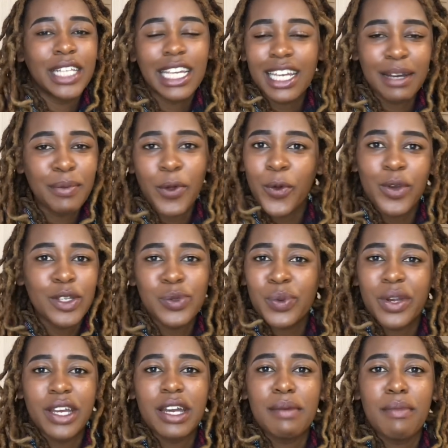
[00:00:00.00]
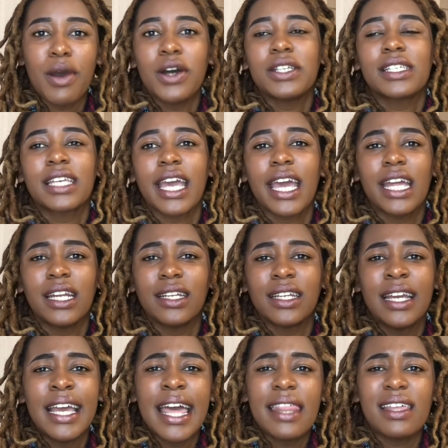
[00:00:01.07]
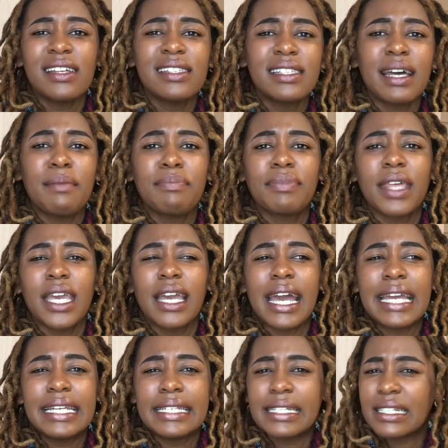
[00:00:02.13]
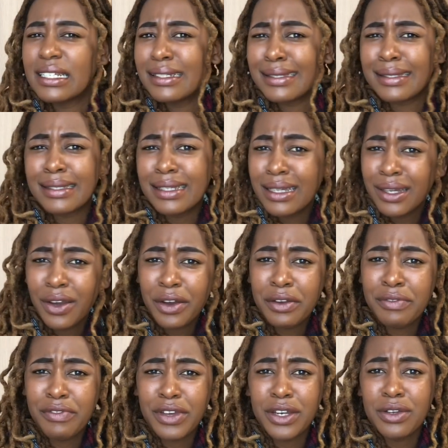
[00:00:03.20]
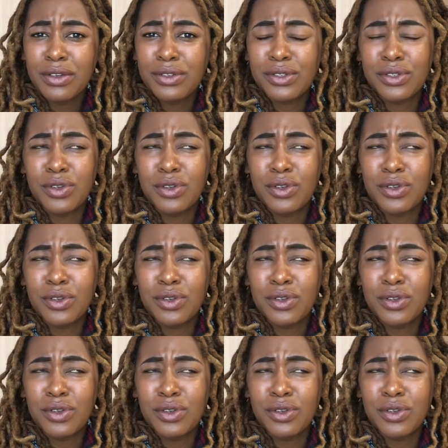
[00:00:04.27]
Like, I'm always wearing a mask, and that's something I didn't see on videos.